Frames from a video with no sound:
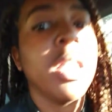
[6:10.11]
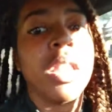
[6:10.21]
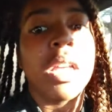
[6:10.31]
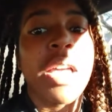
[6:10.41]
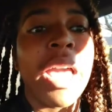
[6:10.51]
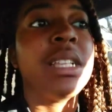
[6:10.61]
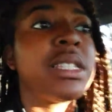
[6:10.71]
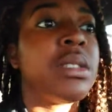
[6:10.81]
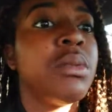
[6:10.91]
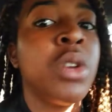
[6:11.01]
the
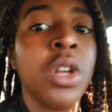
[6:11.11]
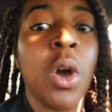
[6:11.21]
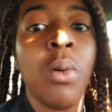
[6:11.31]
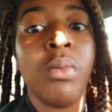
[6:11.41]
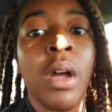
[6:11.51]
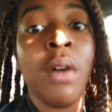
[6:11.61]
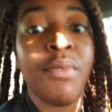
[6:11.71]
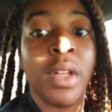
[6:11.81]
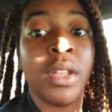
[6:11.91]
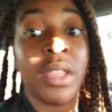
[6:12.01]
case, you know,
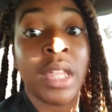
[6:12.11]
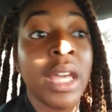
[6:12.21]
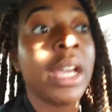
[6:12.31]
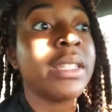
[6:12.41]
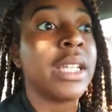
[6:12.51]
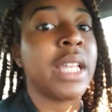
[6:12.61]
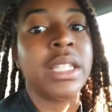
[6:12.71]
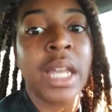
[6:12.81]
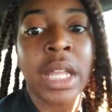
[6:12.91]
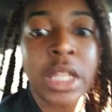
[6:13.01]
of the things that they
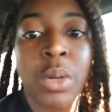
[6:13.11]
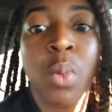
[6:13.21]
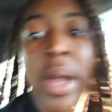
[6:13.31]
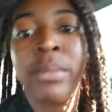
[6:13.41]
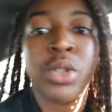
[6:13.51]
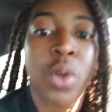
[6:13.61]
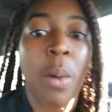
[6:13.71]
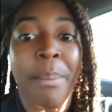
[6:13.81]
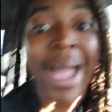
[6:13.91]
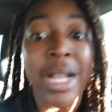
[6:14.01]
technically want him to
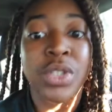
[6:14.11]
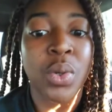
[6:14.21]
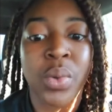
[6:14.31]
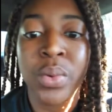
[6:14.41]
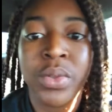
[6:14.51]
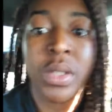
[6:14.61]
go back to